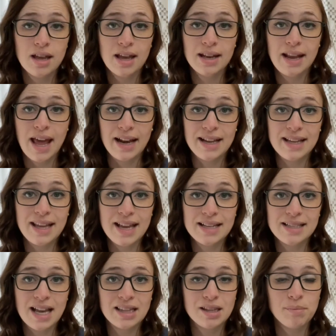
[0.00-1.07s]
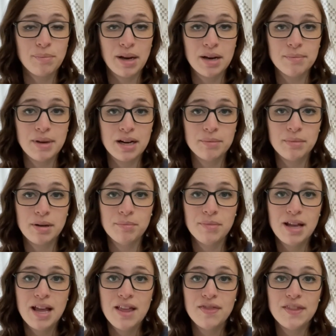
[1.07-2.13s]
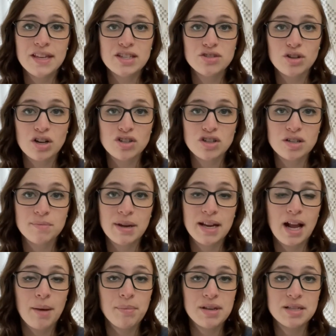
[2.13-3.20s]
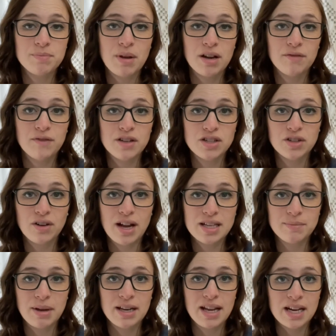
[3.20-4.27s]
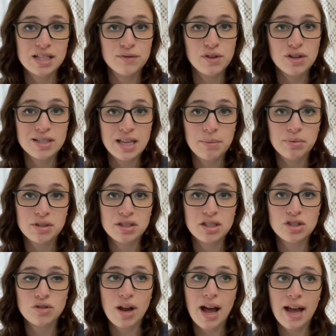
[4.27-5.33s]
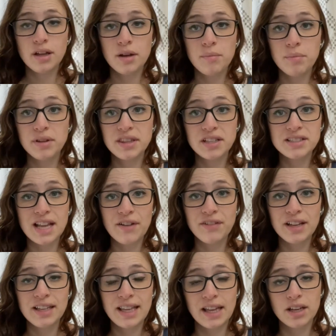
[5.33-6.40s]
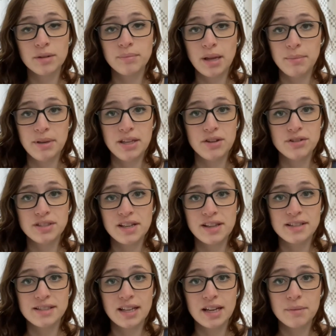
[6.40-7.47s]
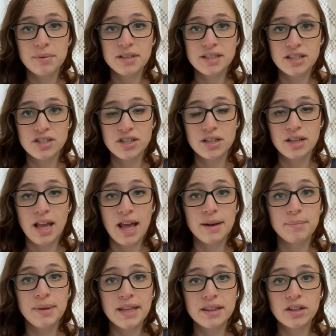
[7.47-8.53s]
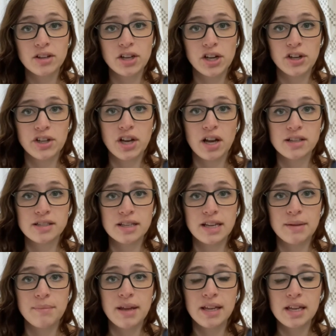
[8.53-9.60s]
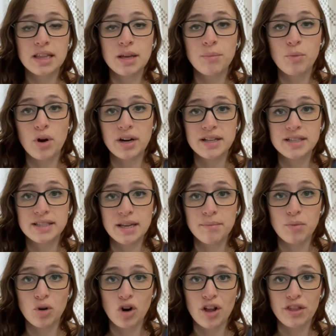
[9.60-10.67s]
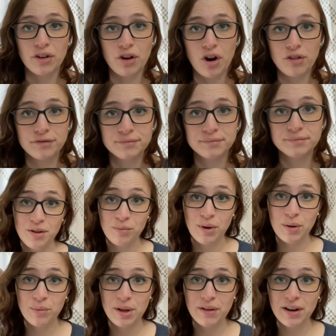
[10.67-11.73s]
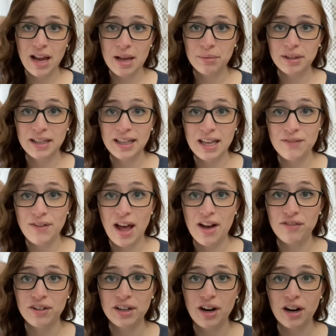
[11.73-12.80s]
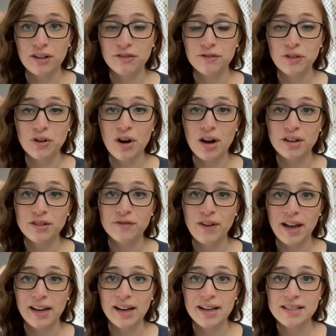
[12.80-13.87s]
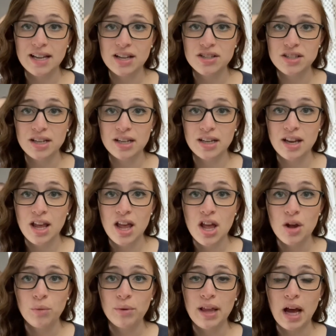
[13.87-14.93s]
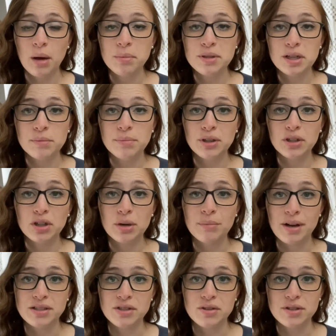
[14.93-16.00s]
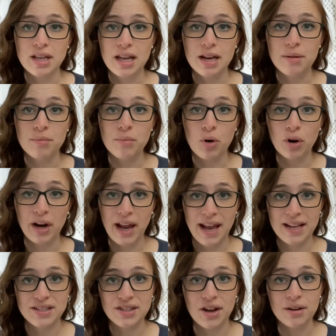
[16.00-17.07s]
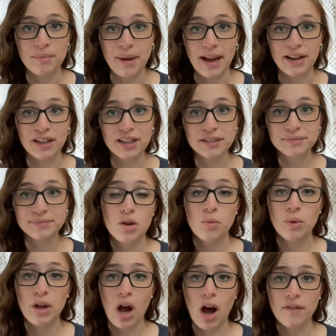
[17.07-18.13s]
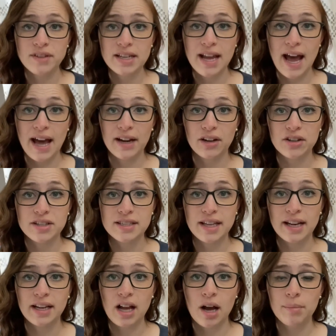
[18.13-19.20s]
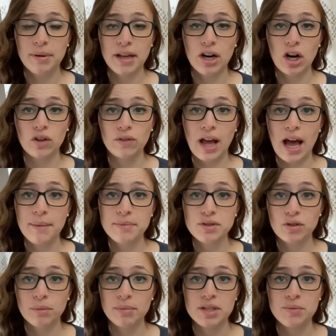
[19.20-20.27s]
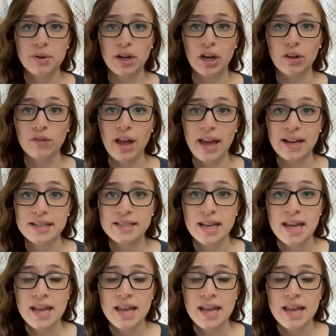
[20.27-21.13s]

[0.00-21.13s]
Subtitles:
In any case, at the bare minimum, these structures may not be as beneficial as my next few examples to try, but they'll definitely get your baby used to the sitting position and pique their curiosity, making them want to sit more on their own. When we were able to give Evelyn our full undivided attention, we helped her build her muscles in a more hands-on manner. We often had her sitting up in our laps or between our legs.